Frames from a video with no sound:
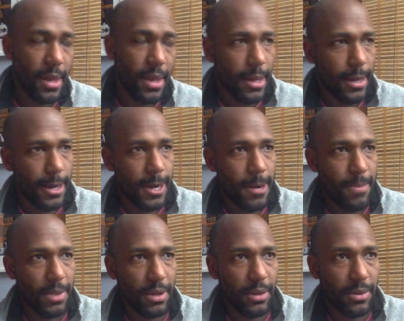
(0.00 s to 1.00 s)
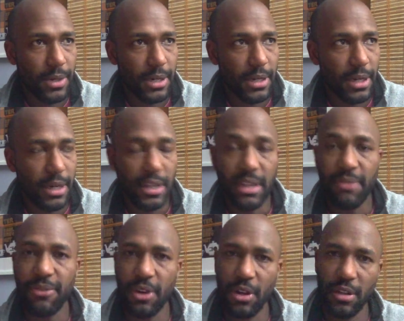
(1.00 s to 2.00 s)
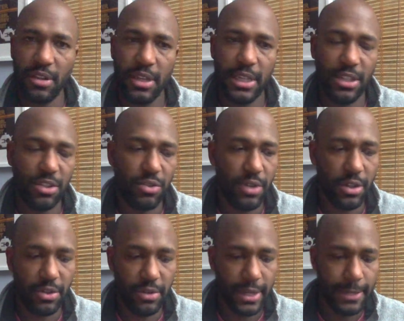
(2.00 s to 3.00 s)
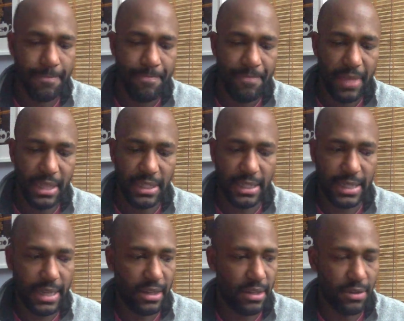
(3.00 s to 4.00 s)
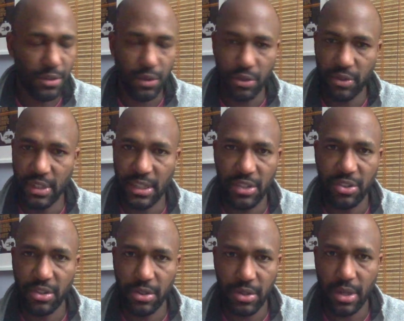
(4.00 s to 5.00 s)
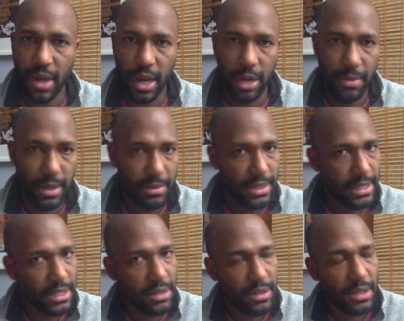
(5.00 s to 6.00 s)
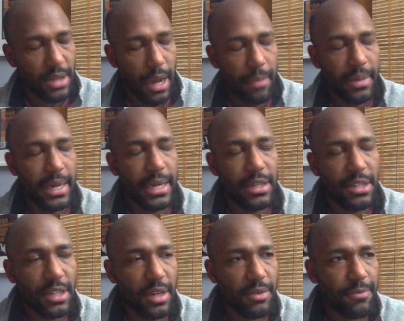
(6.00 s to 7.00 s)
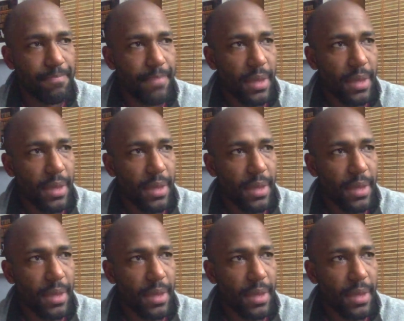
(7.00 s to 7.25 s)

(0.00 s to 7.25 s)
a difficulty in structuring incentives or transitioning your economy. It's complicated stuff.